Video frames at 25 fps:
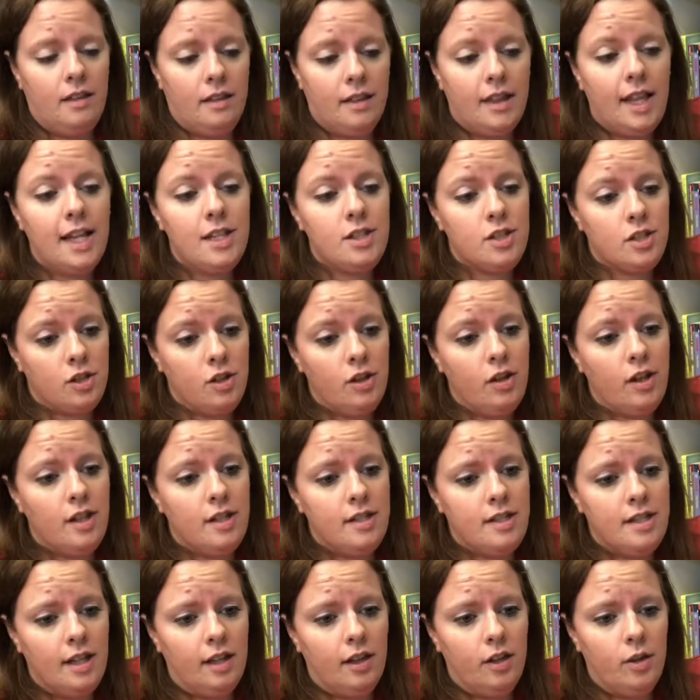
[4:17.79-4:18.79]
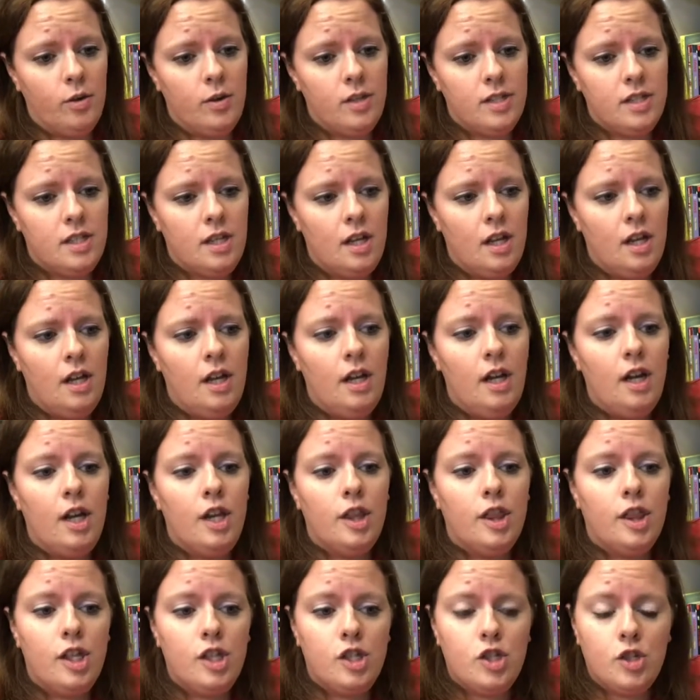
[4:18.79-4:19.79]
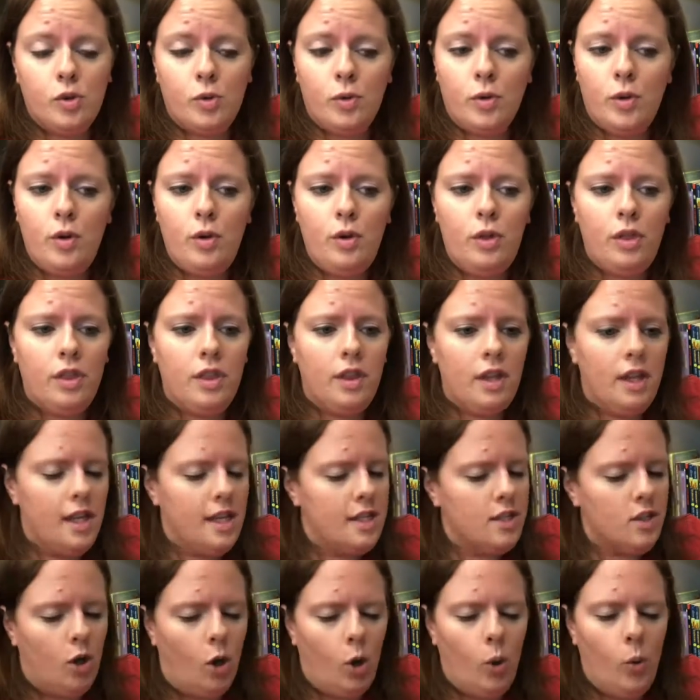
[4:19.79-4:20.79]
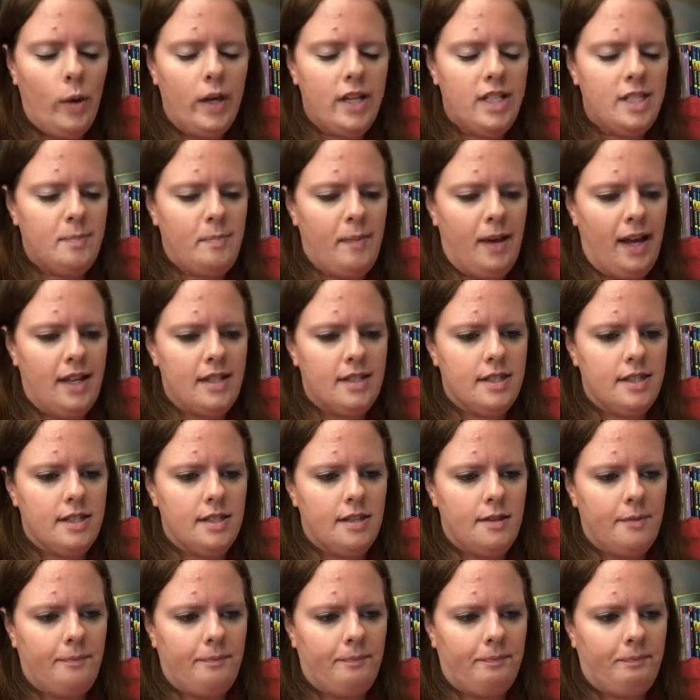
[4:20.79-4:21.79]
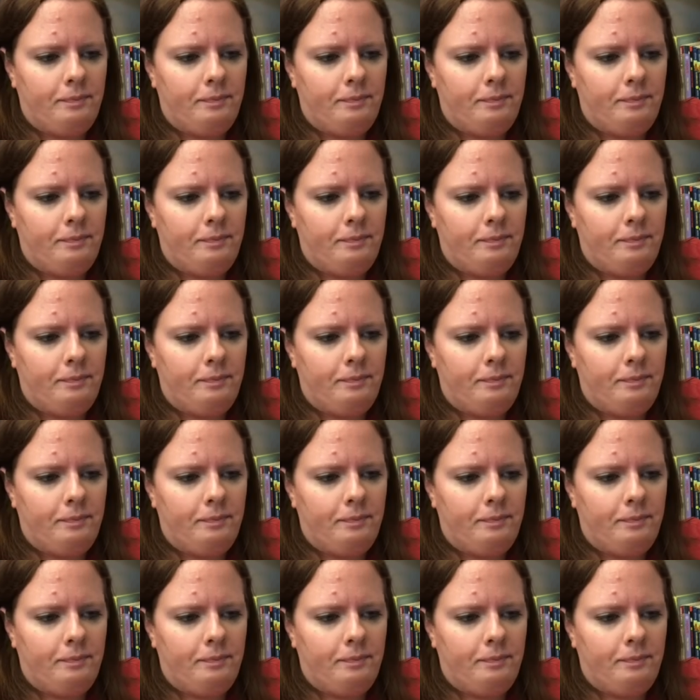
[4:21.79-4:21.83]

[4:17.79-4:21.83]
"That's good," said Lewis. "The truth is always best.